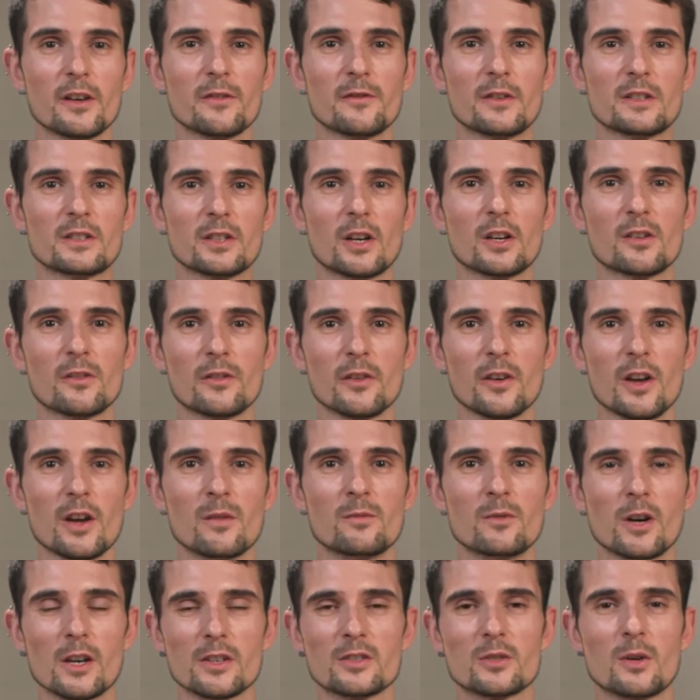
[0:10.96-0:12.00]
photographer
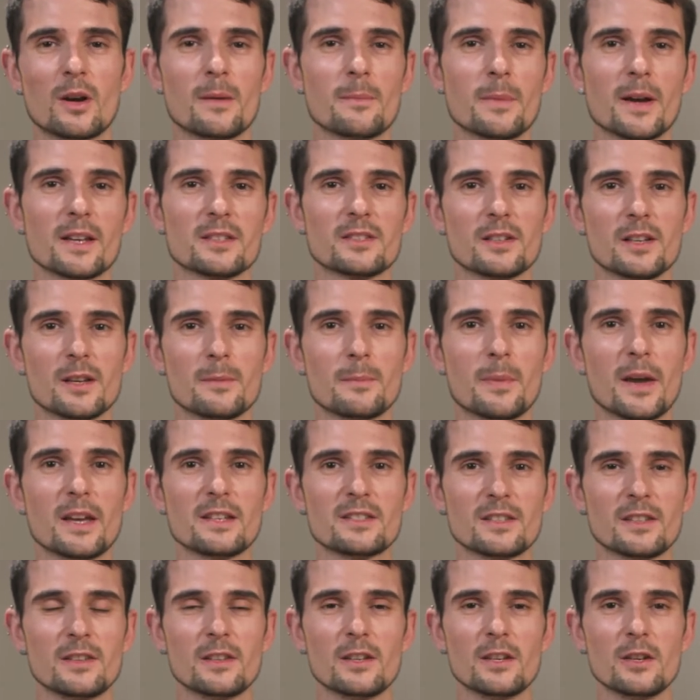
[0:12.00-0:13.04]
and Rosco Ambassador
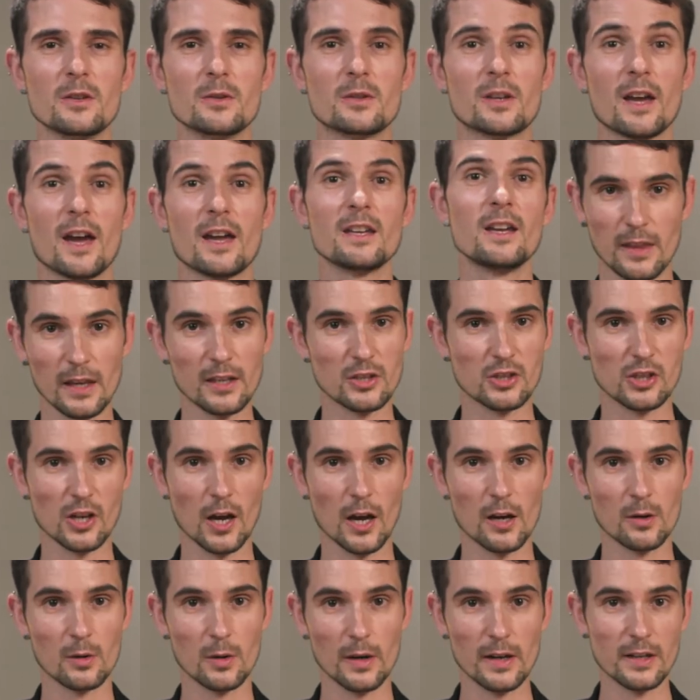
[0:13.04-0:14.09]
based in the UK. This
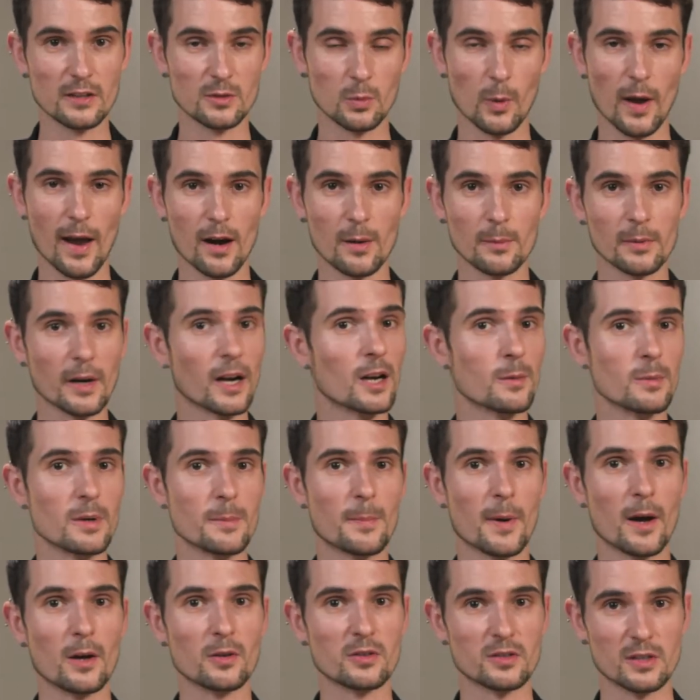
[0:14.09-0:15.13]
show is where I'm going to be
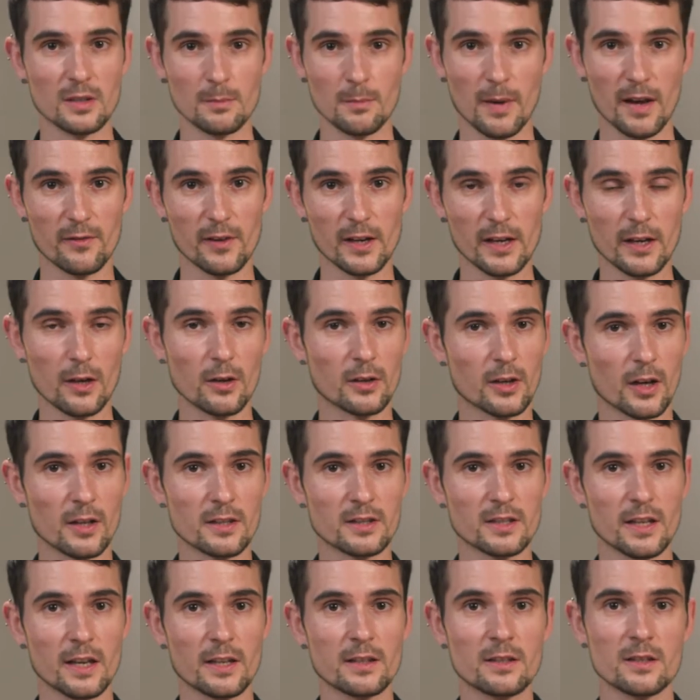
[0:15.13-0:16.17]
posting my video
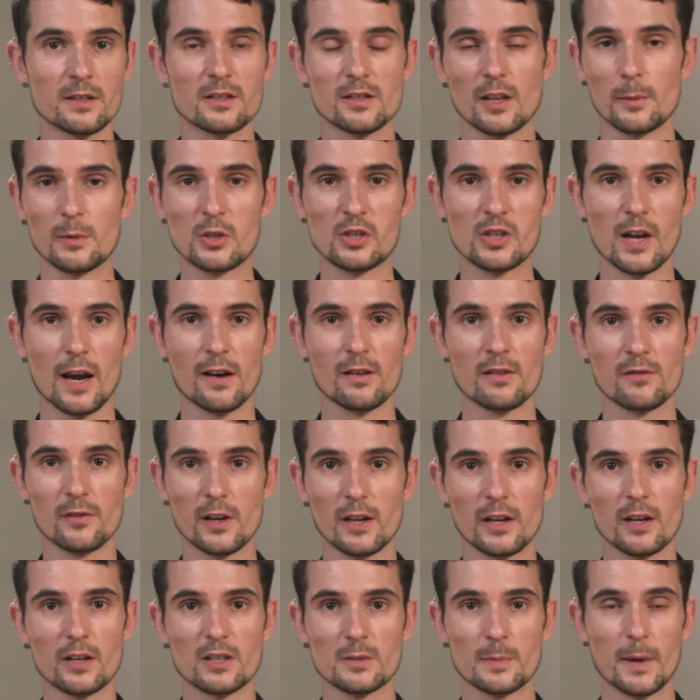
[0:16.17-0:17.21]
content, so I'll be sharing
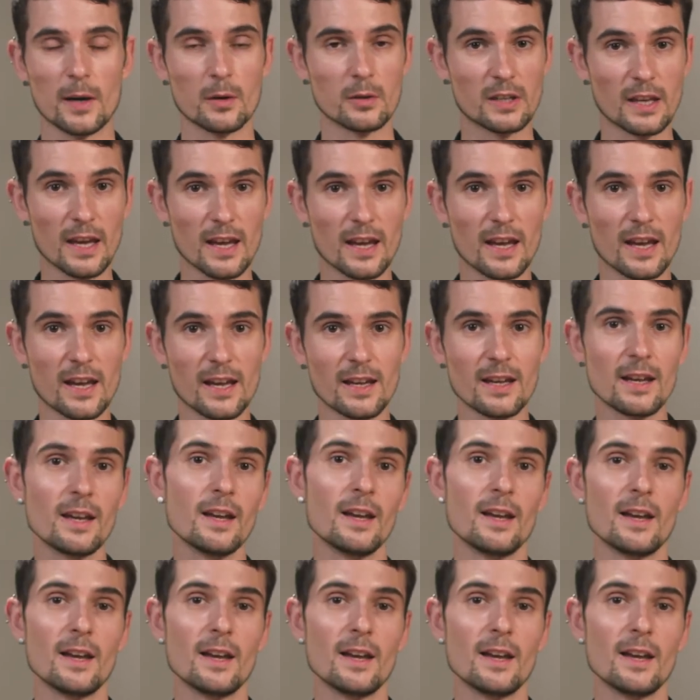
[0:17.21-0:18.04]
videos about gear.